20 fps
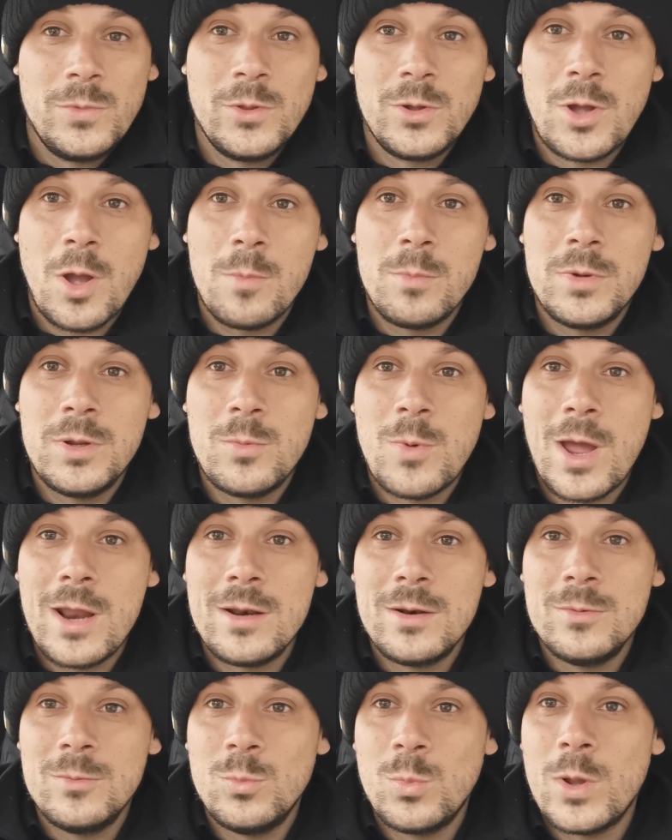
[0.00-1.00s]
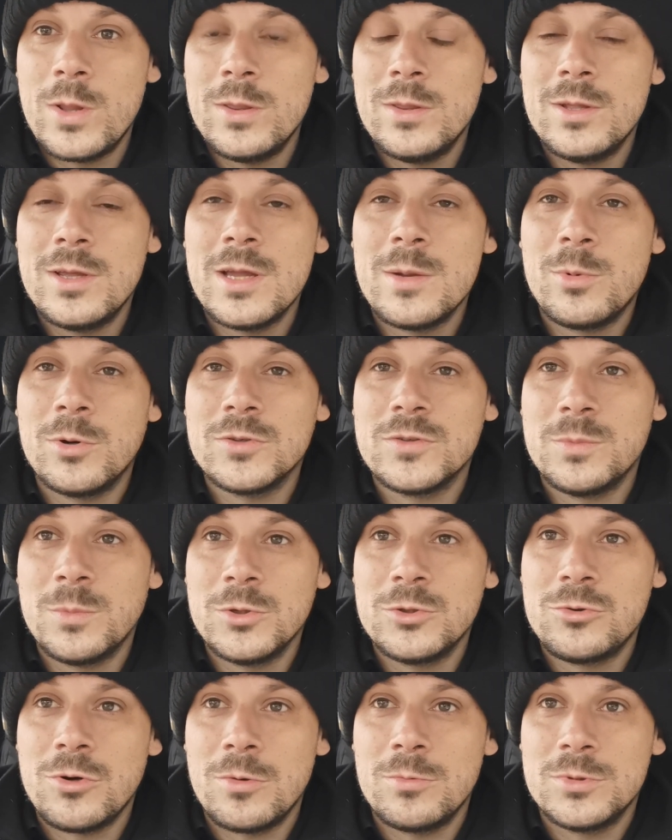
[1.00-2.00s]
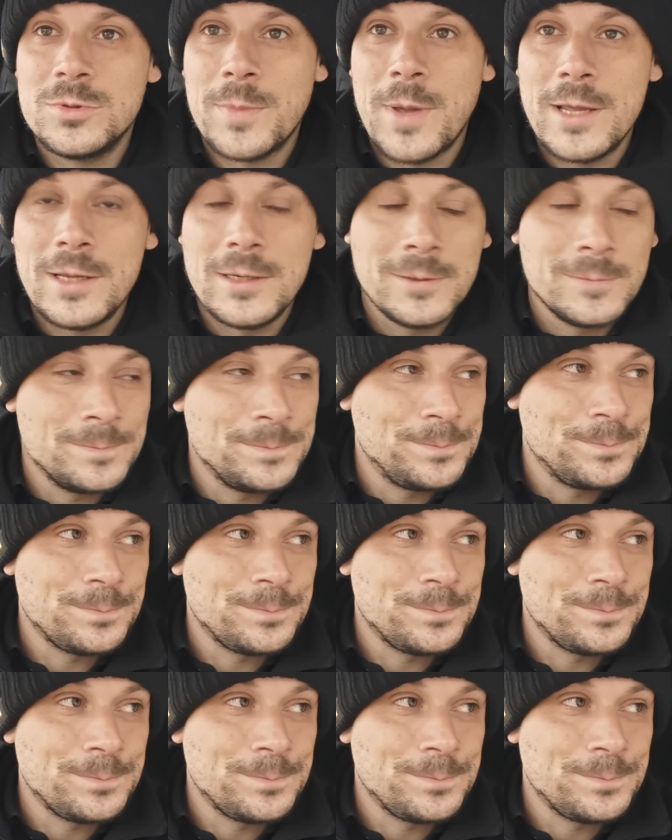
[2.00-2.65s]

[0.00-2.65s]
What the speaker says: the company when the gearbox for my truck was made.